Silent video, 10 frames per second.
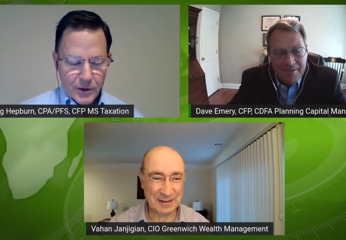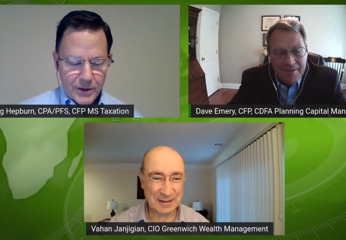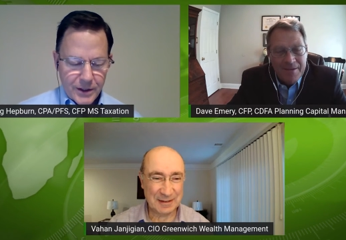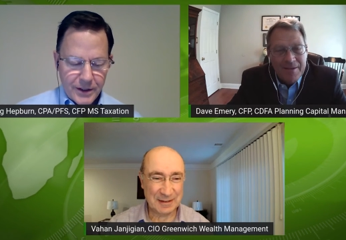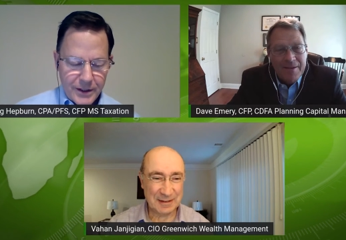
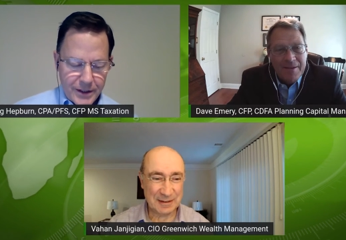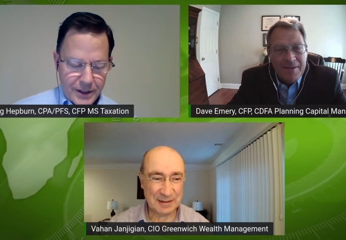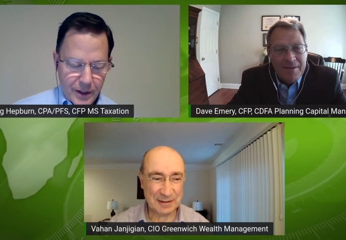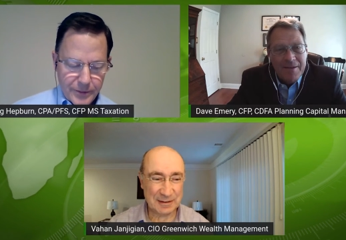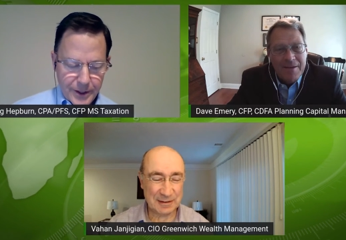Speaker 1: so
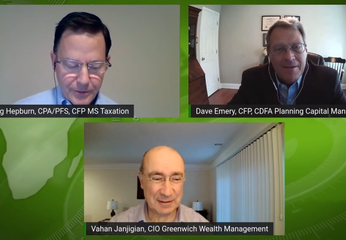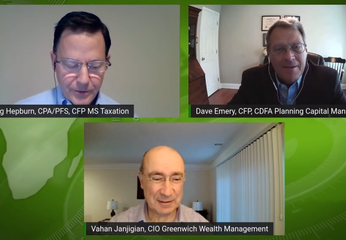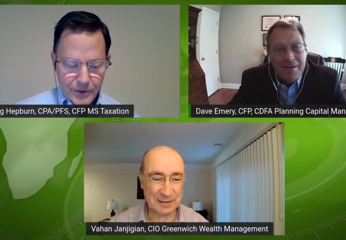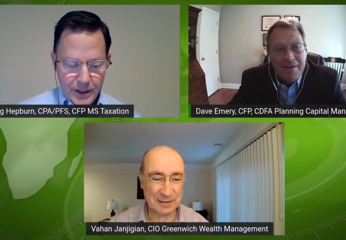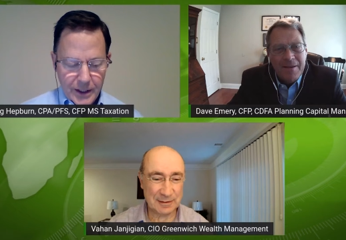tell me,
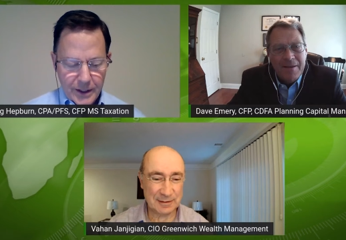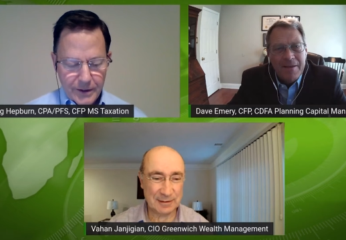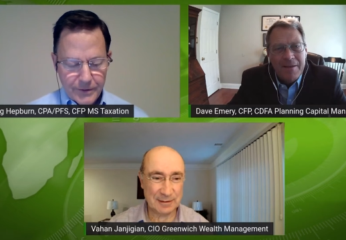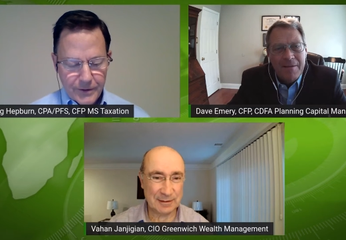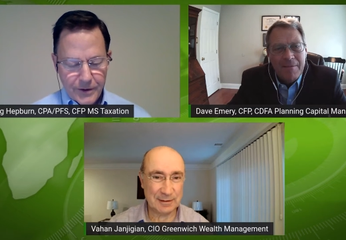
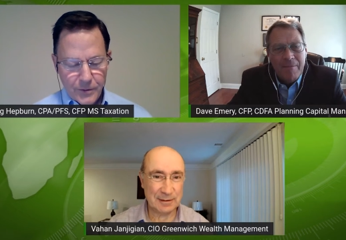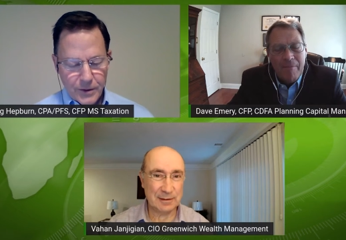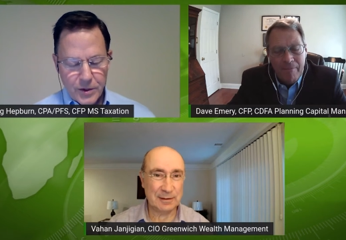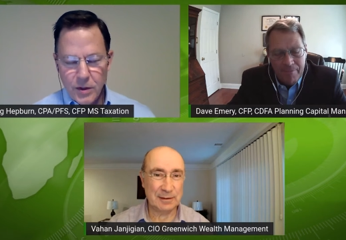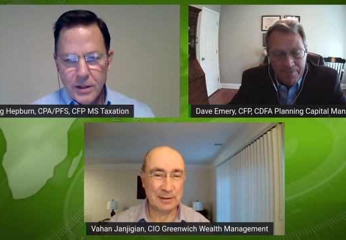uh,
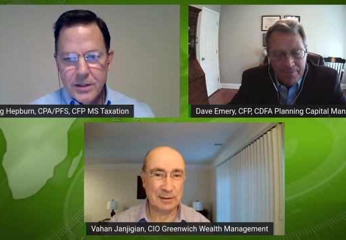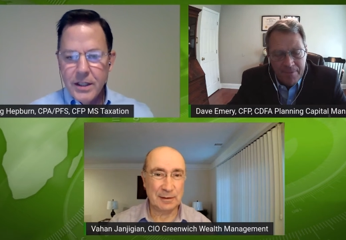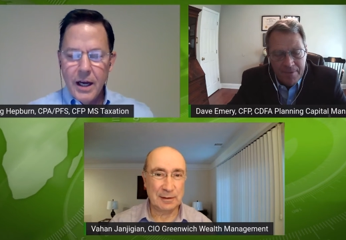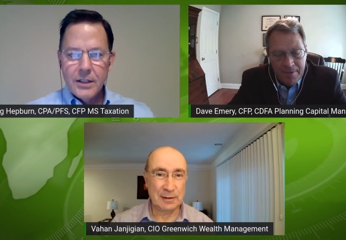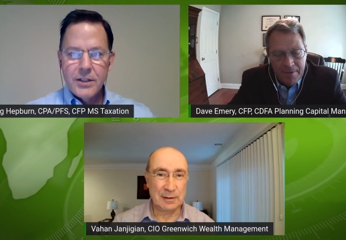we saw
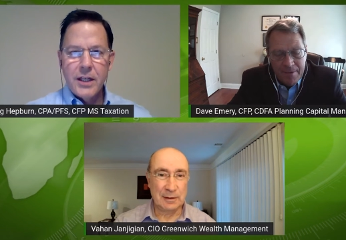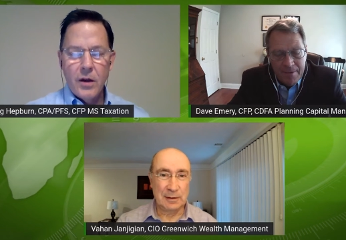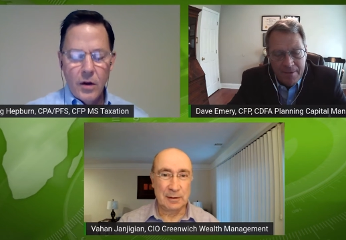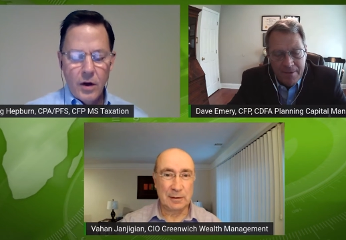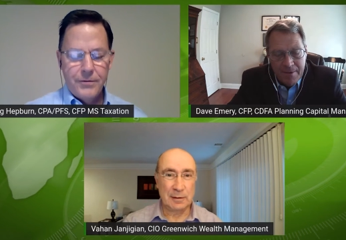stocks
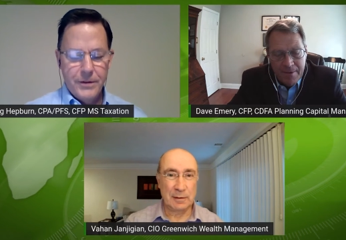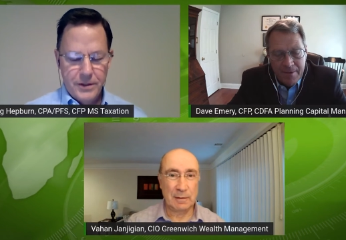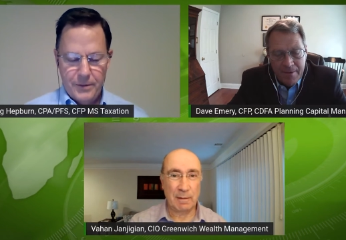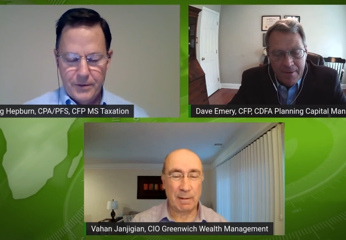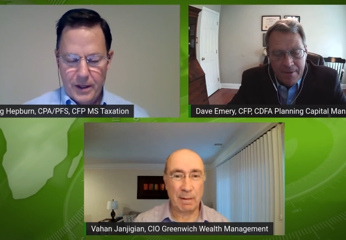sell off
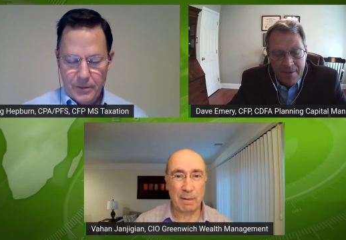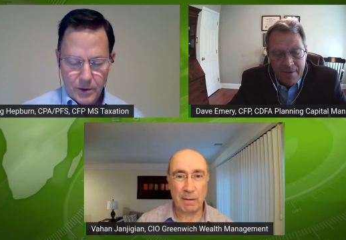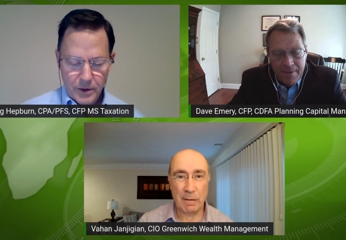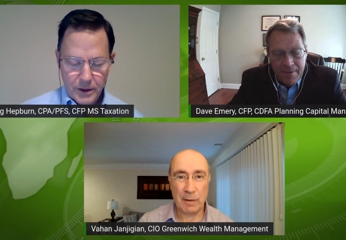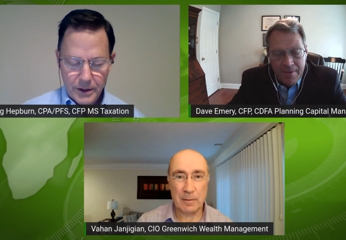in
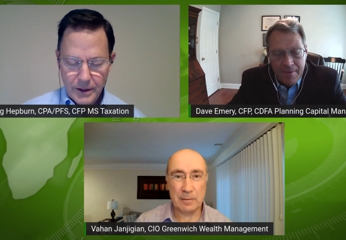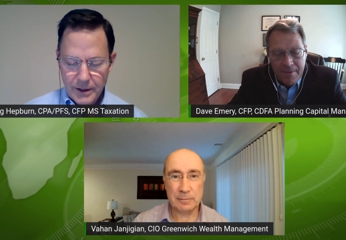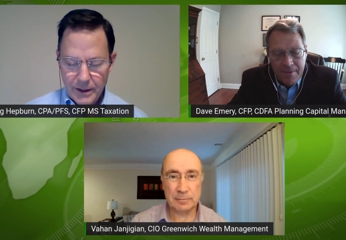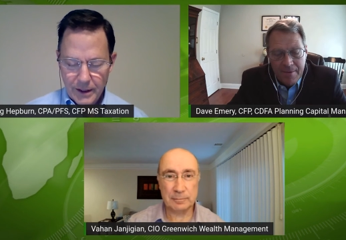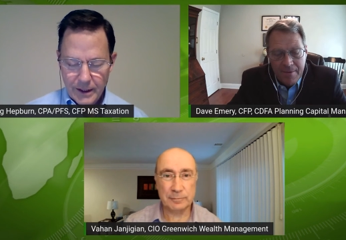September,
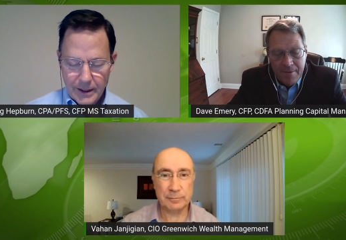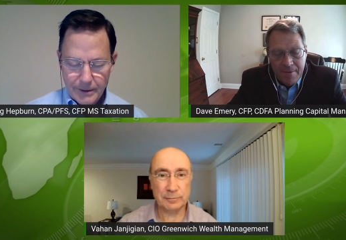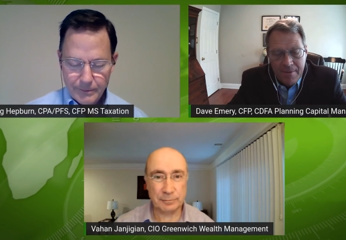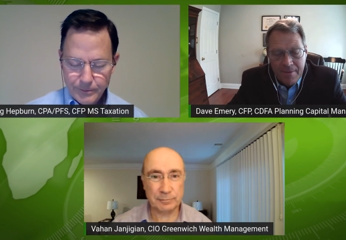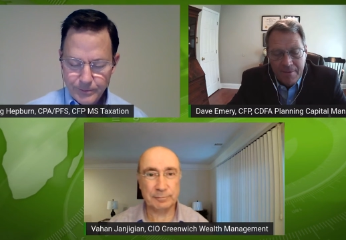and
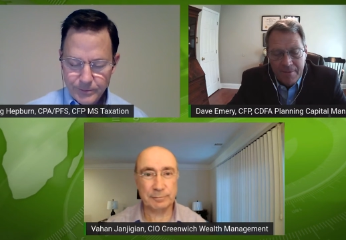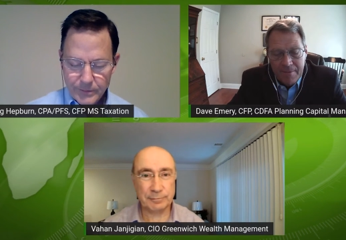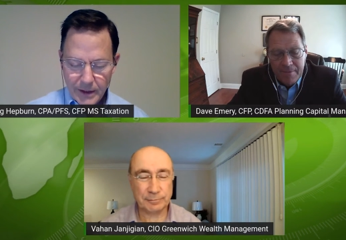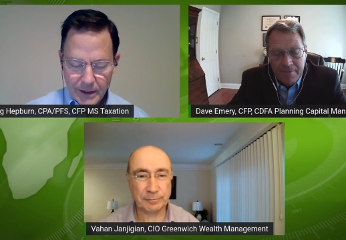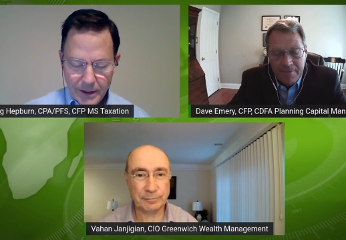um,
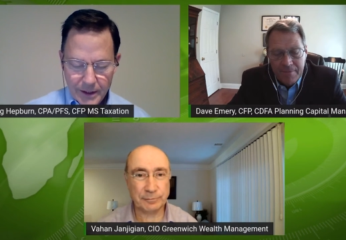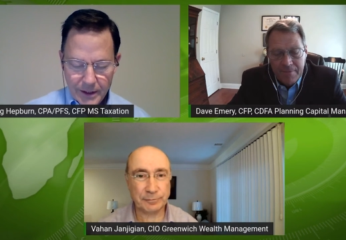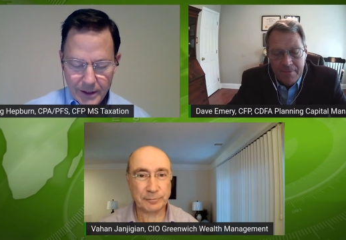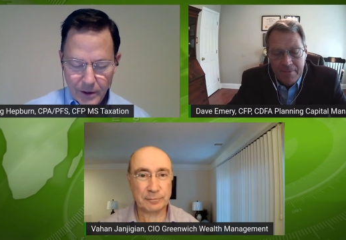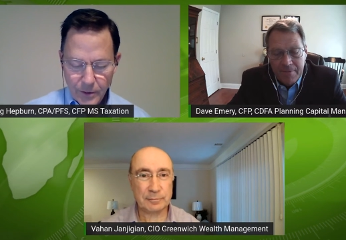
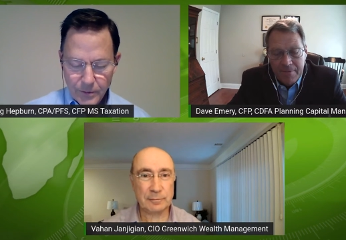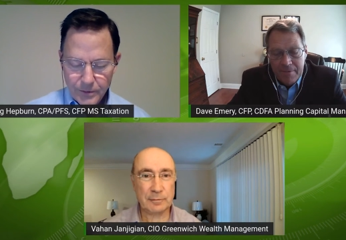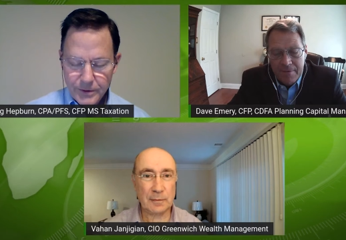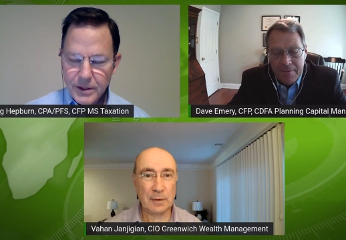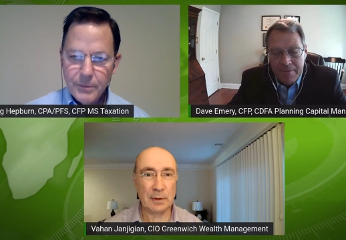you
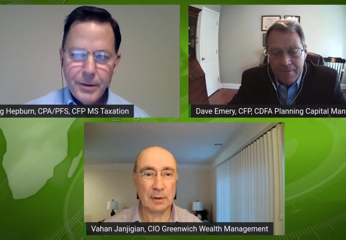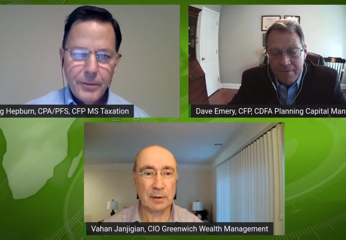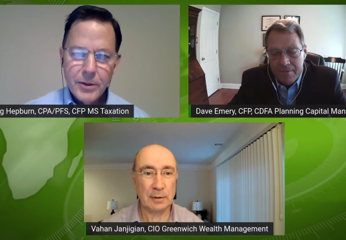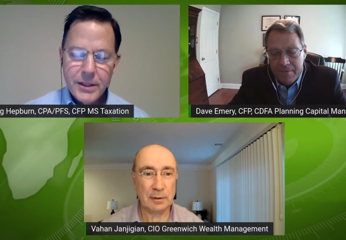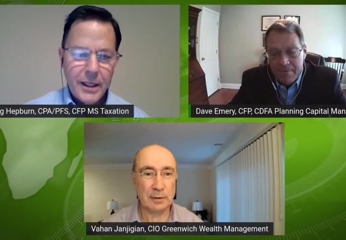know, some
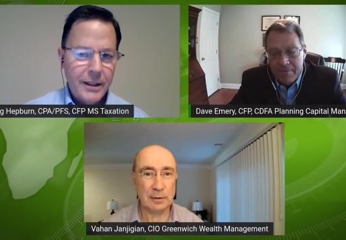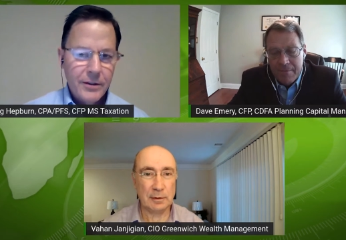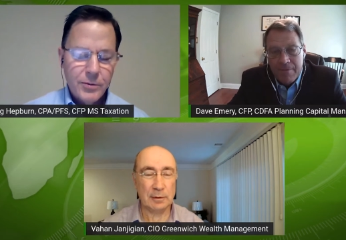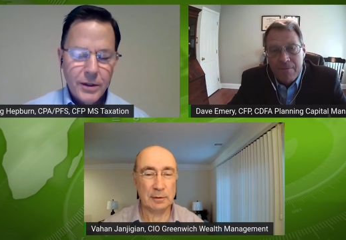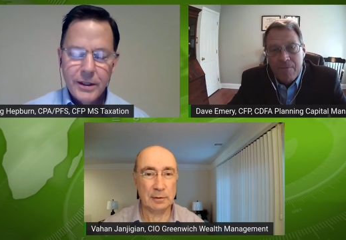people
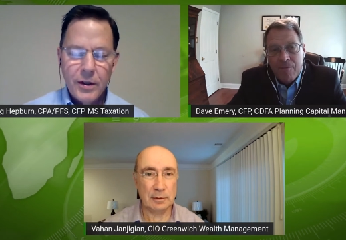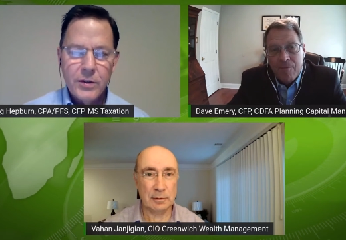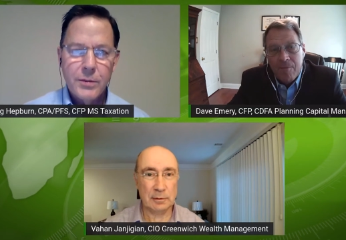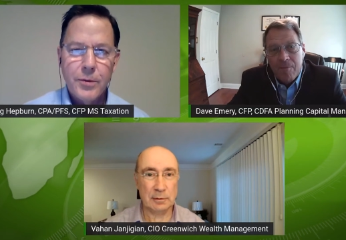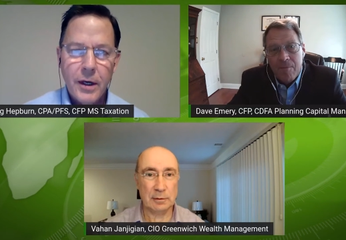said there's really
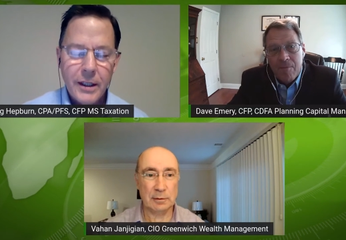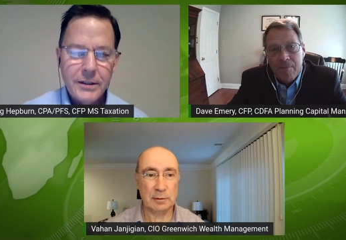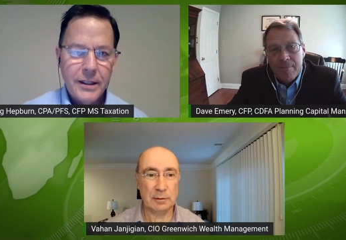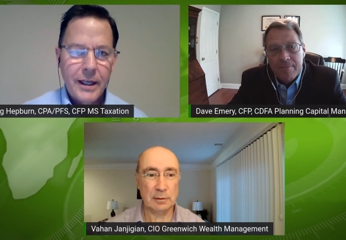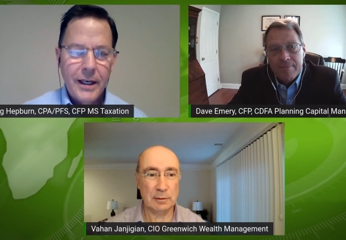no
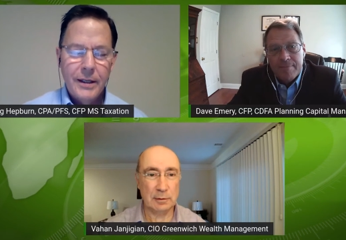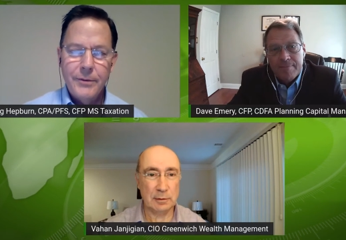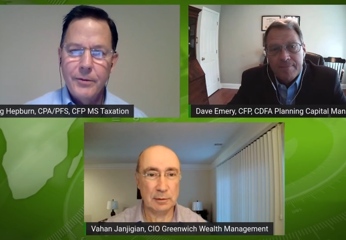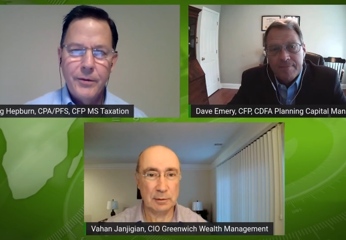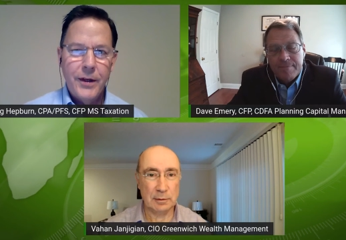surprise to
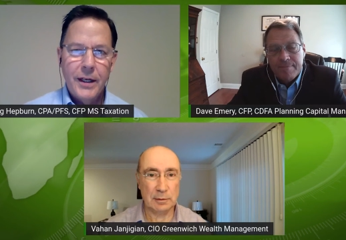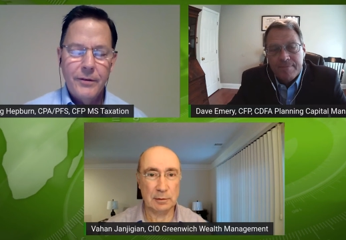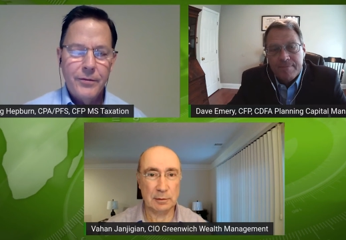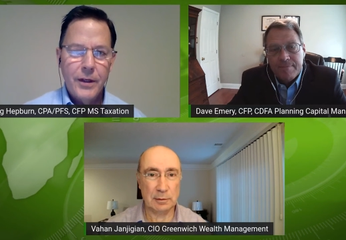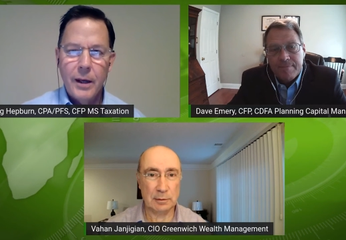that. I mean, we've
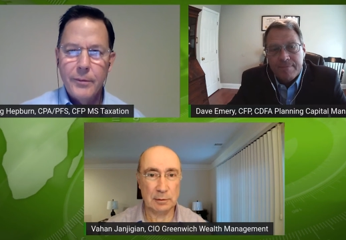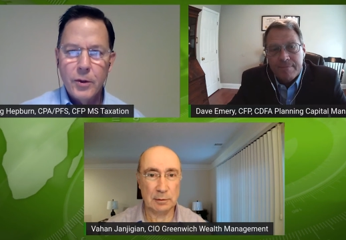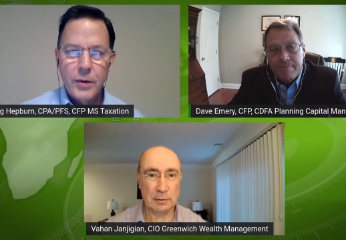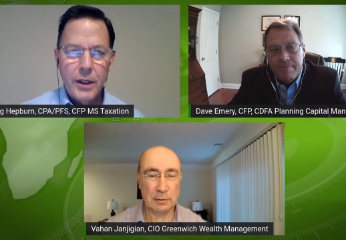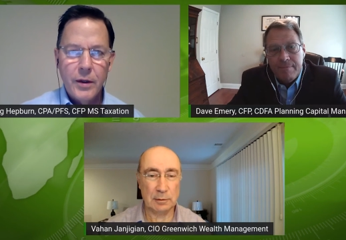had a
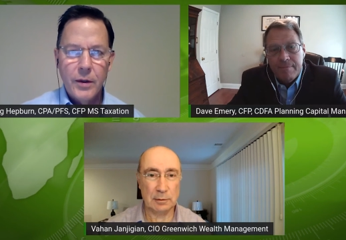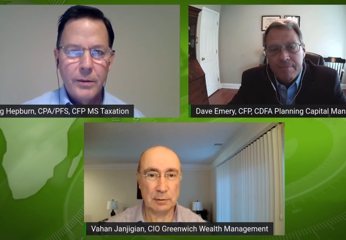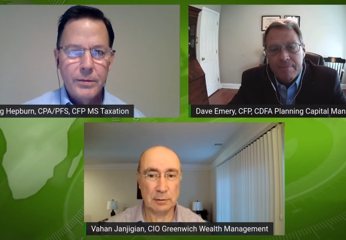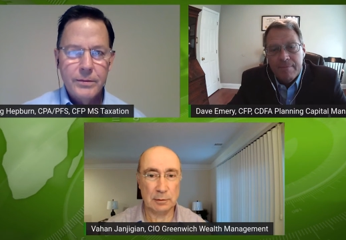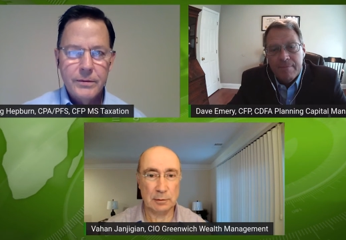phenomenal
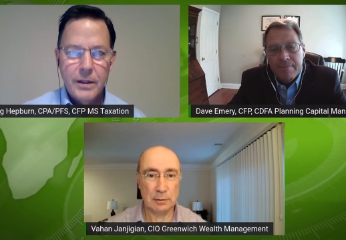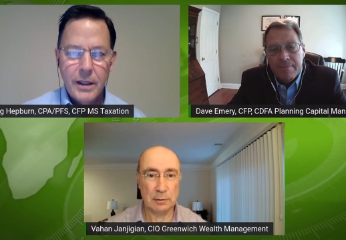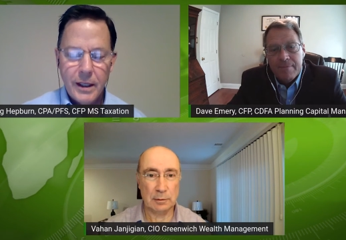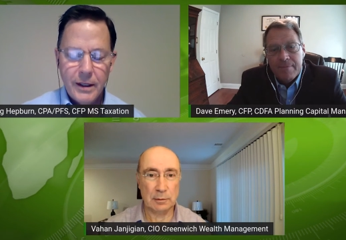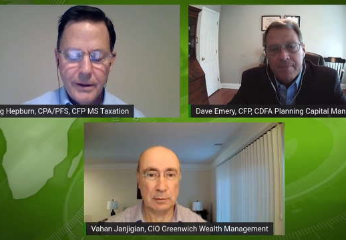year
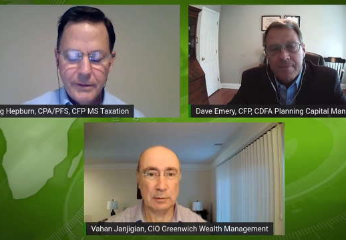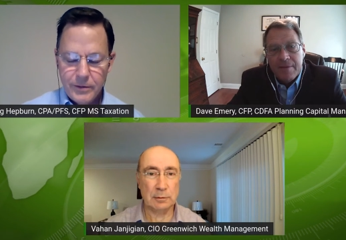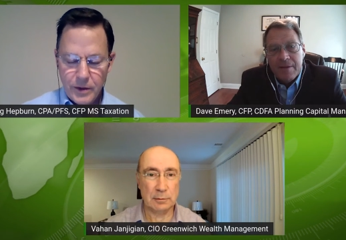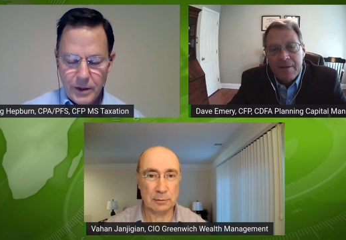uh,